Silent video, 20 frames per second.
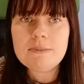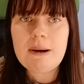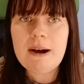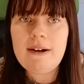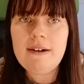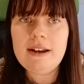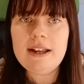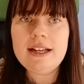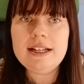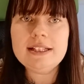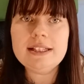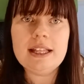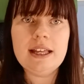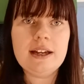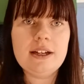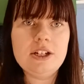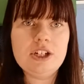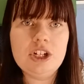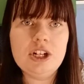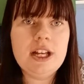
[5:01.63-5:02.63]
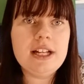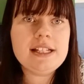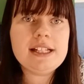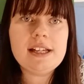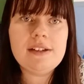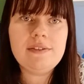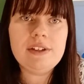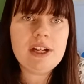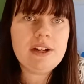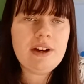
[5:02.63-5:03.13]
Apparently it's like a
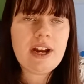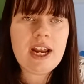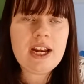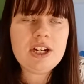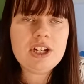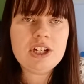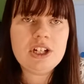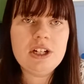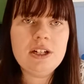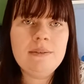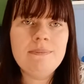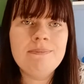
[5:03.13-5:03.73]
genetic variation.